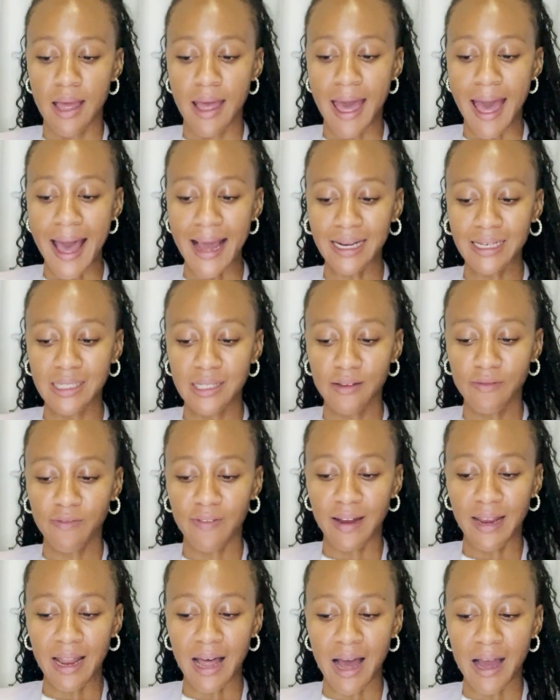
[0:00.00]
active
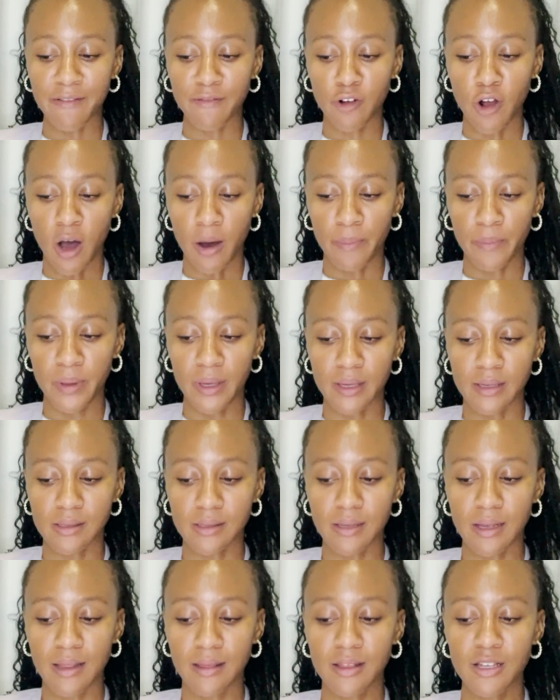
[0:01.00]
live
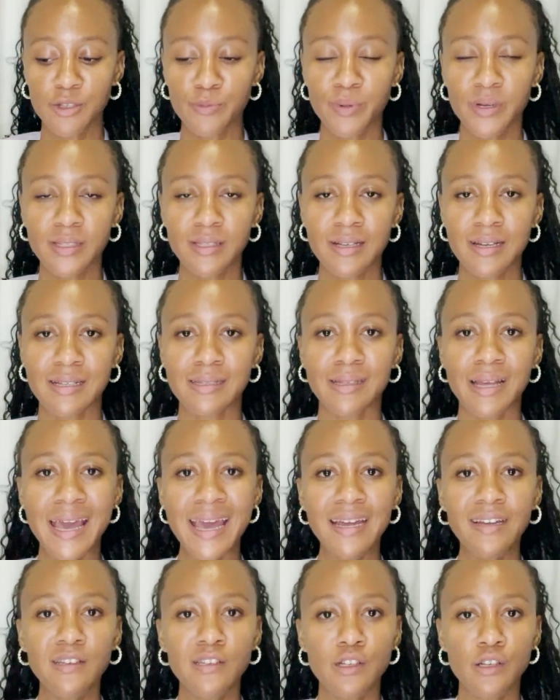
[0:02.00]
copiers. This person has
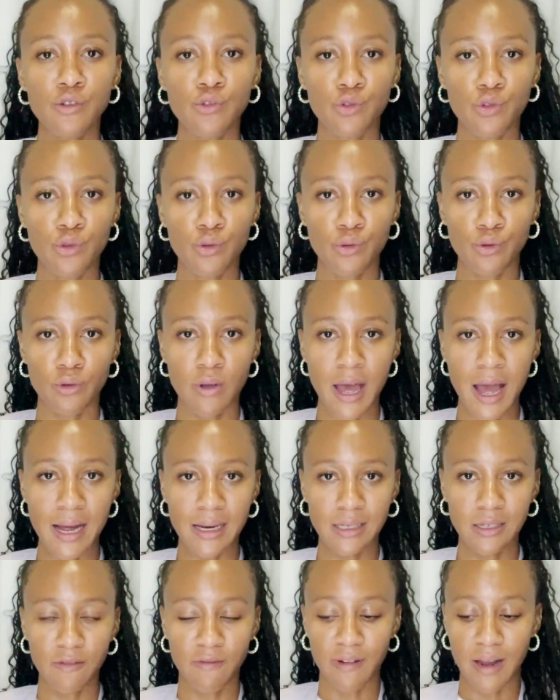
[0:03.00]
82
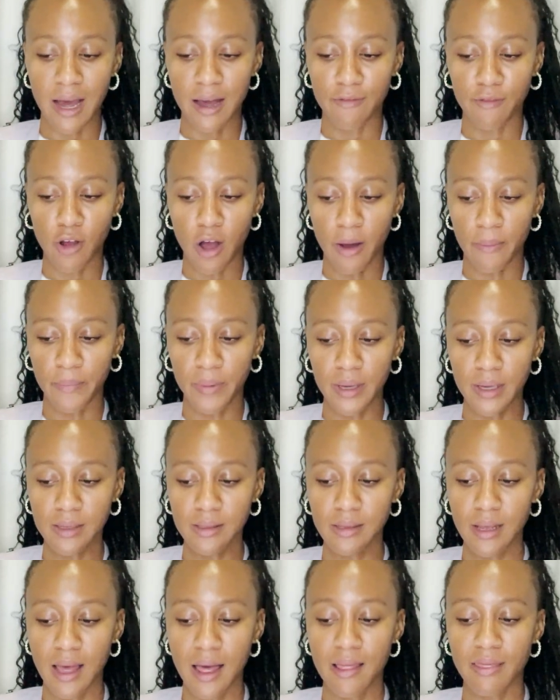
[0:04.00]
active live
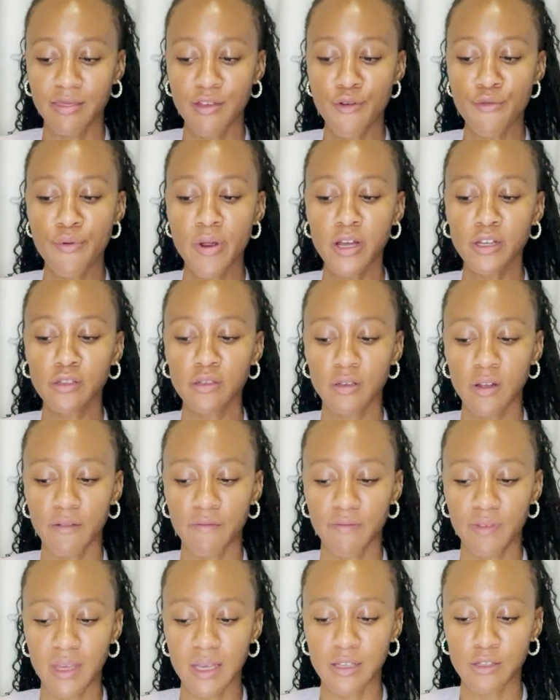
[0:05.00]
copiers. The rest
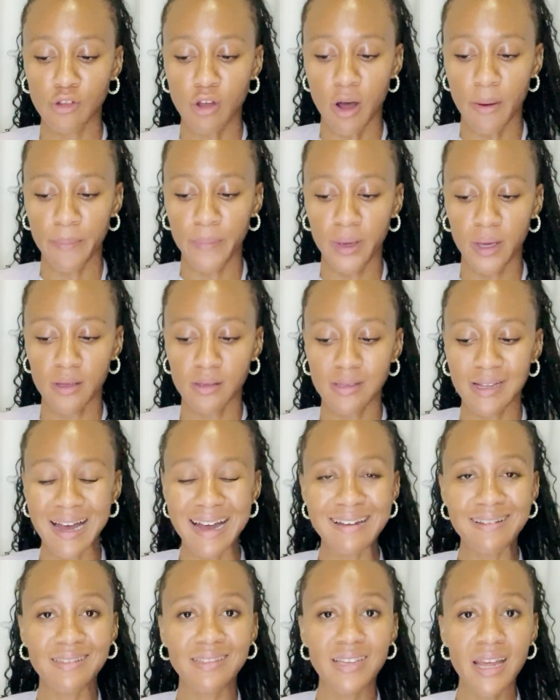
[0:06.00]
of these copiers
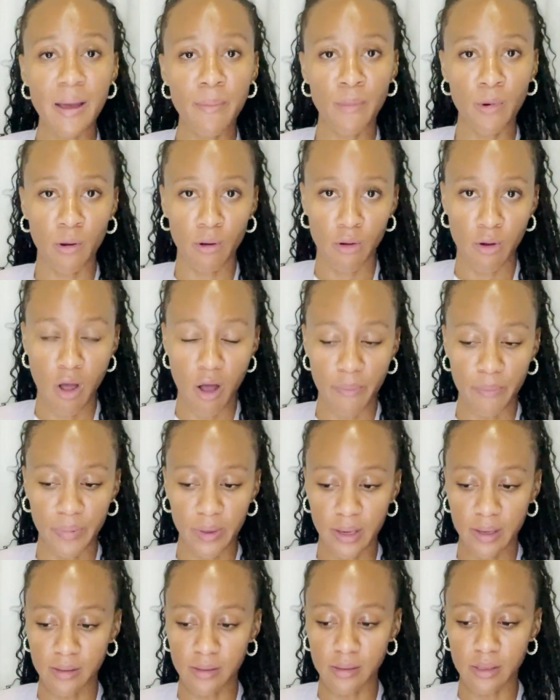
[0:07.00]
are demo
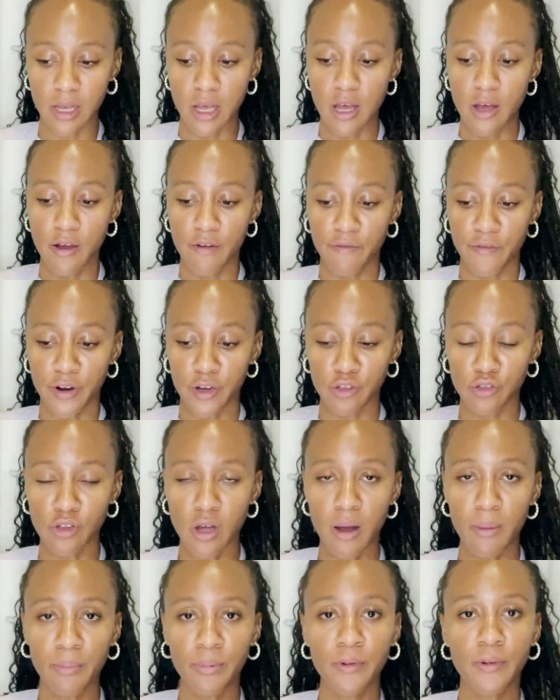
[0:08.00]
copiers. For
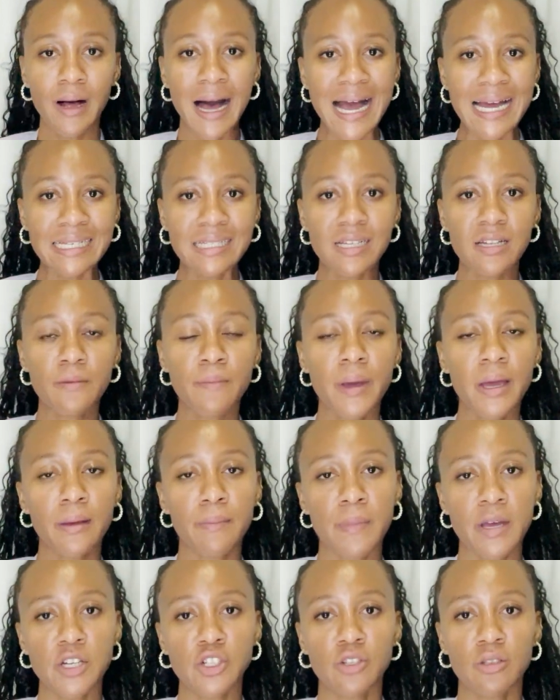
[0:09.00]
example, I did make
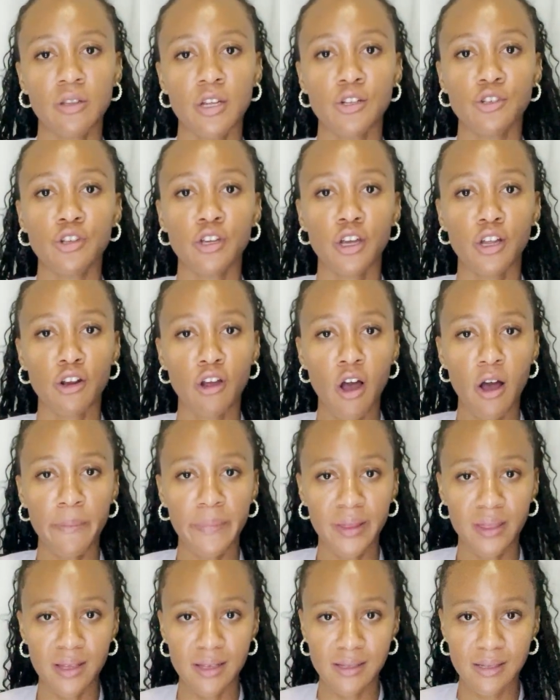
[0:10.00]
mention that you can
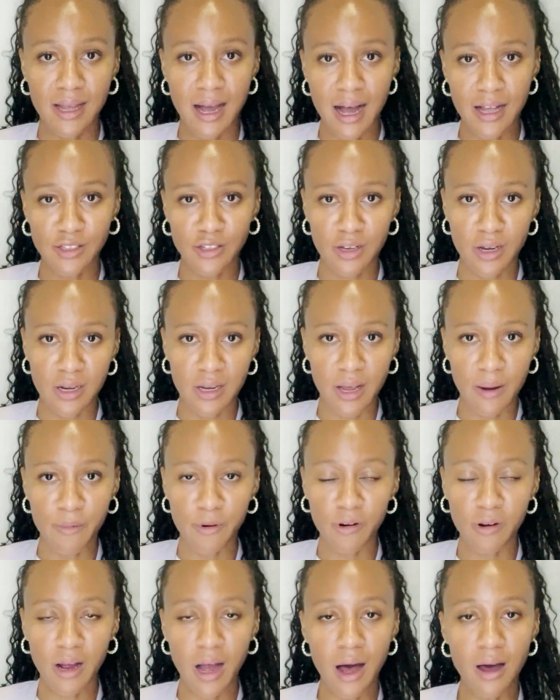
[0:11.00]
copy these guys on a demo
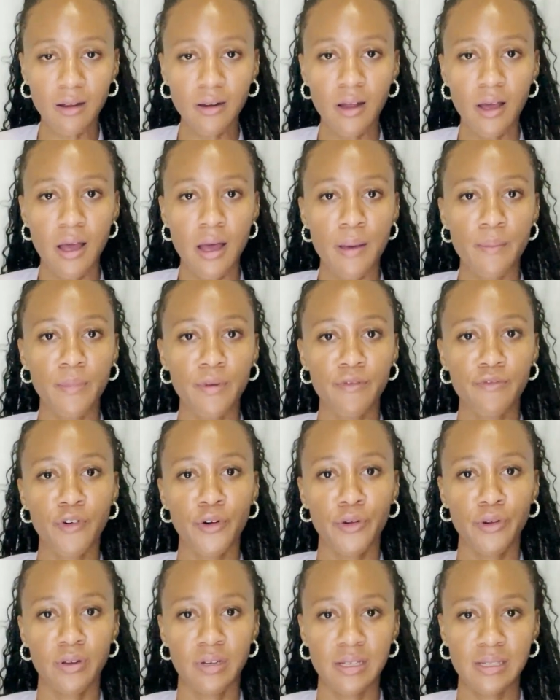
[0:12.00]
account
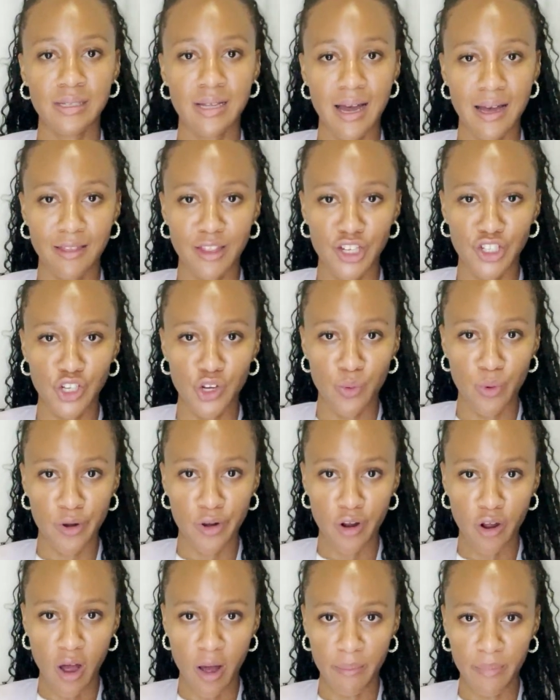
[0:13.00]
before you decide that you want
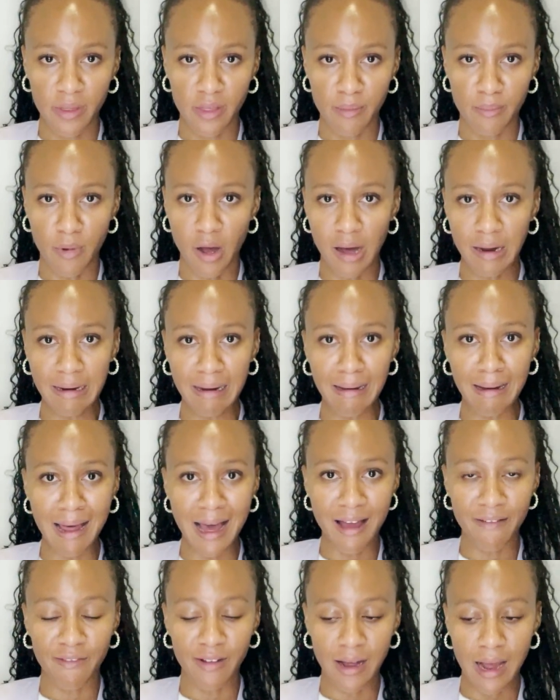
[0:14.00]
to copy them on a
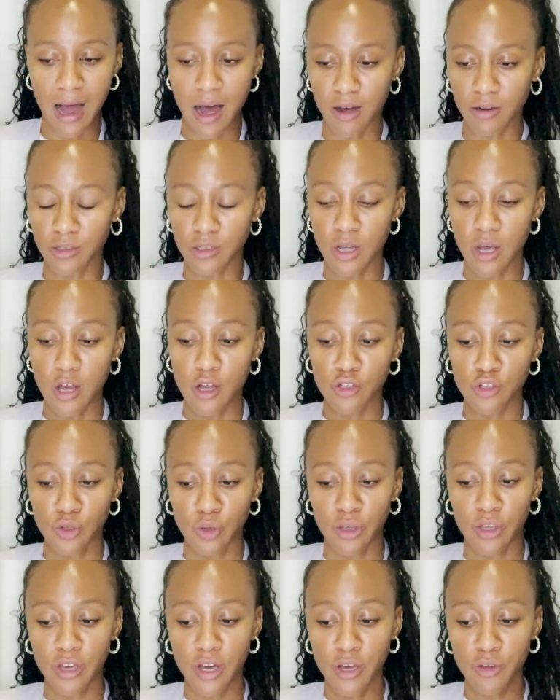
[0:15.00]
live account. So
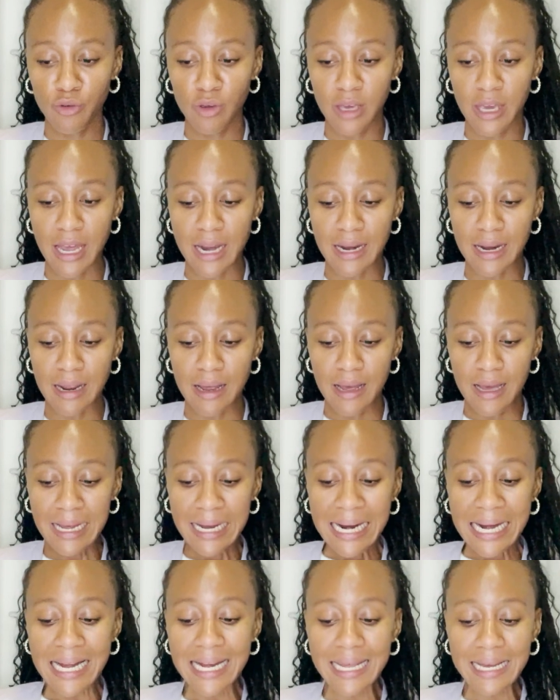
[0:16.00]
here you can
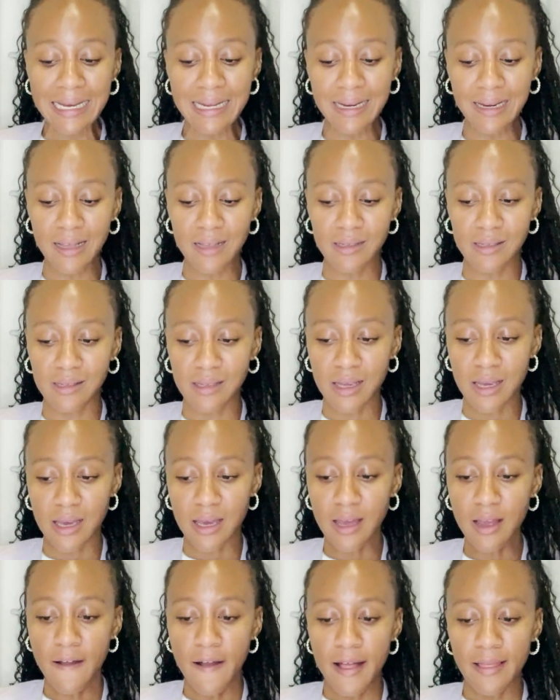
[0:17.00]
clearly
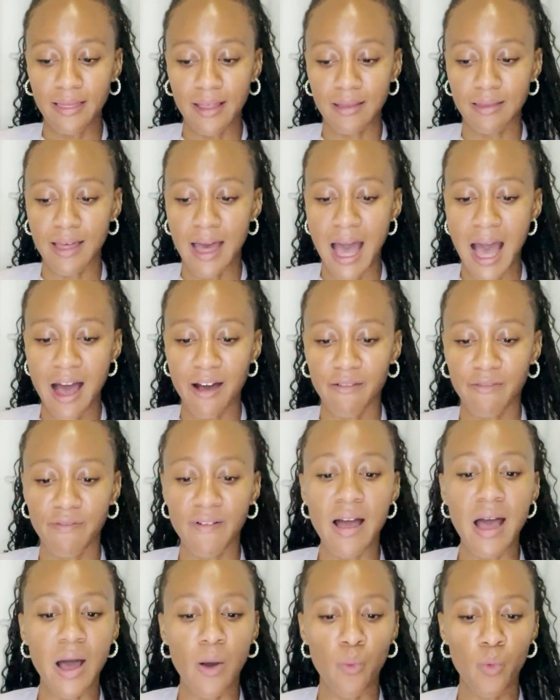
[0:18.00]
see that they
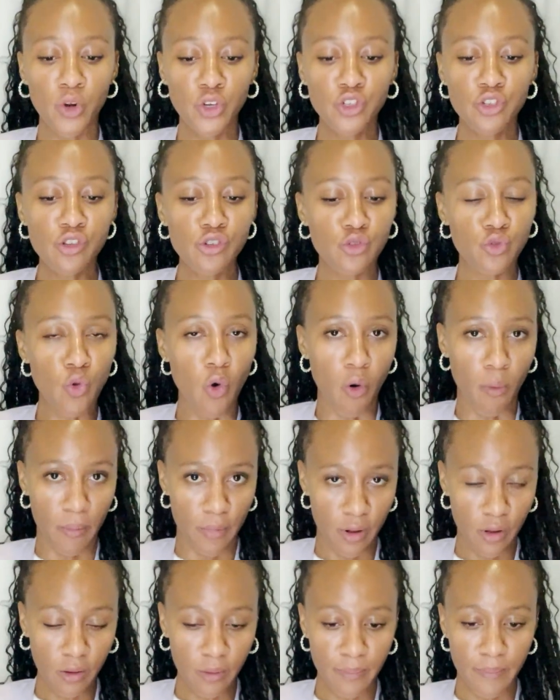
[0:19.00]
have, which is
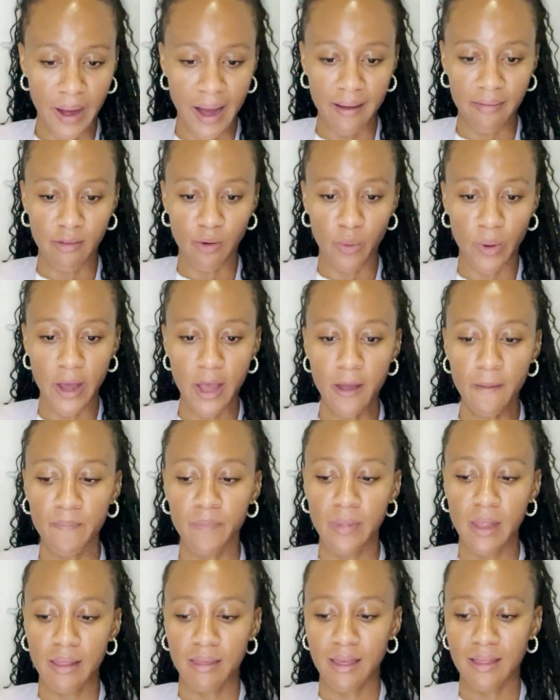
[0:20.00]
normal by the way,
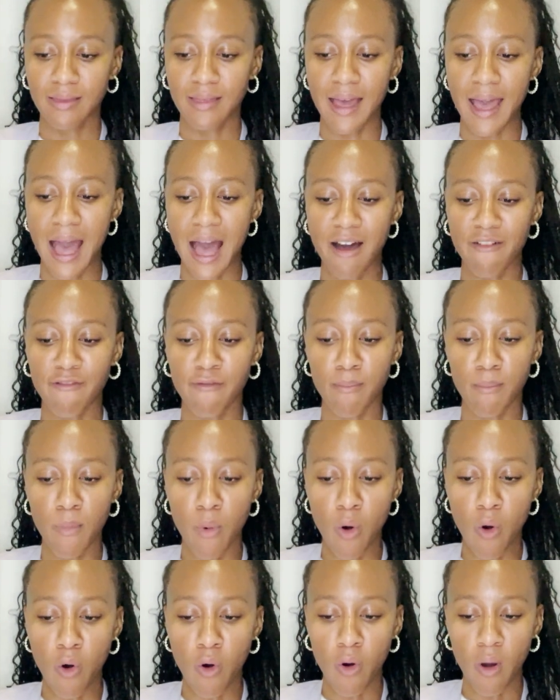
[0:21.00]
that they have
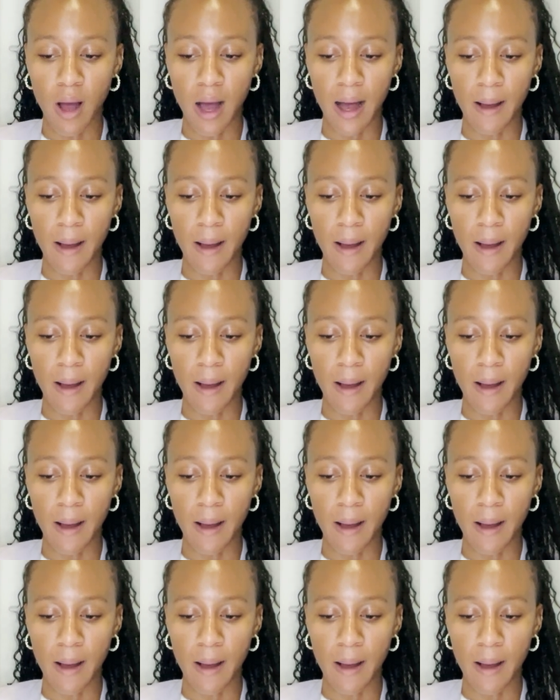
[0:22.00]
more